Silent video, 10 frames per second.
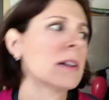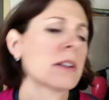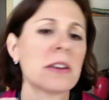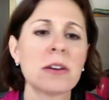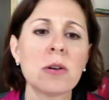
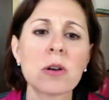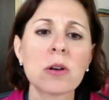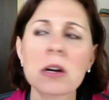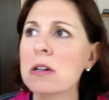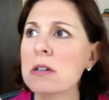
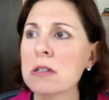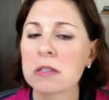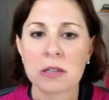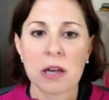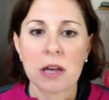
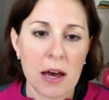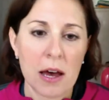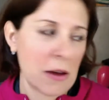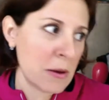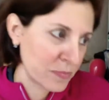cures
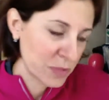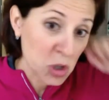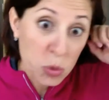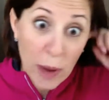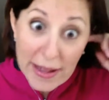
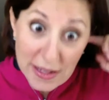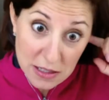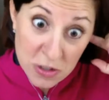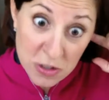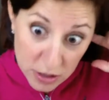Tourette
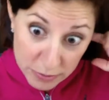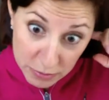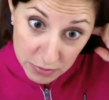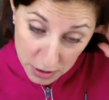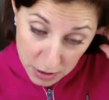syndrome.
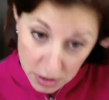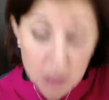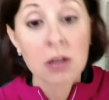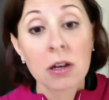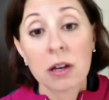
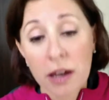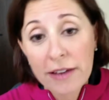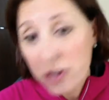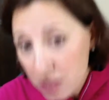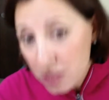I've
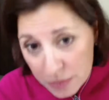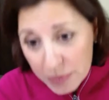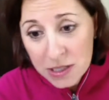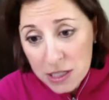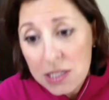heard it's been
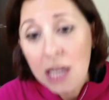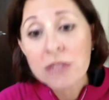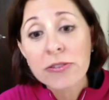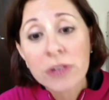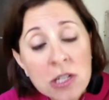
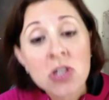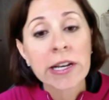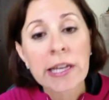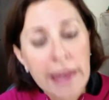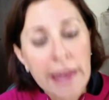successful in
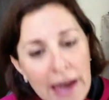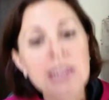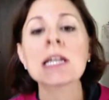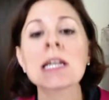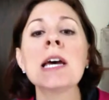treating that,
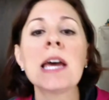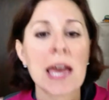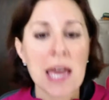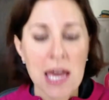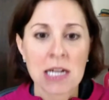
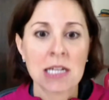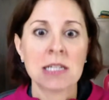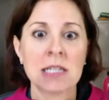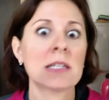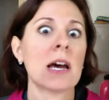
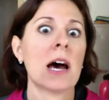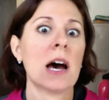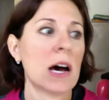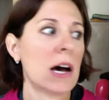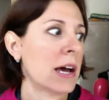and
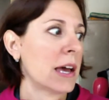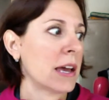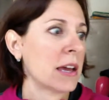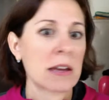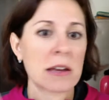
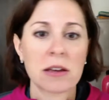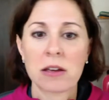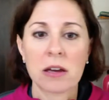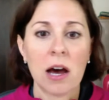I